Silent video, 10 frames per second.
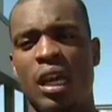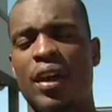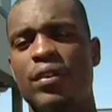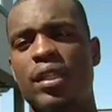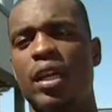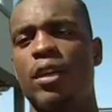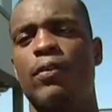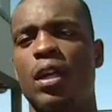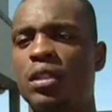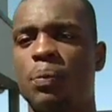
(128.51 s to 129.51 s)
everything
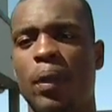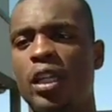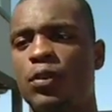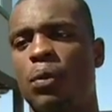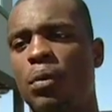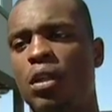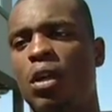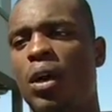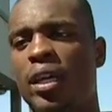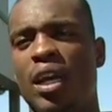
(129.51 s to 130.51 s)
fell into place for me. You
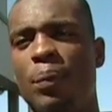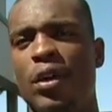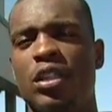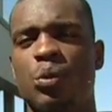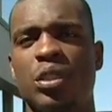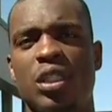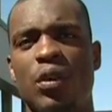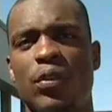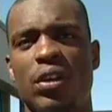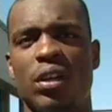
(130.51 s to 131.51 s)
know, I came here as
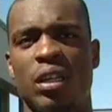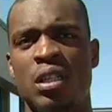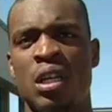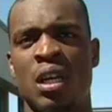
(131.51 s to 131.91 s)
receiver, and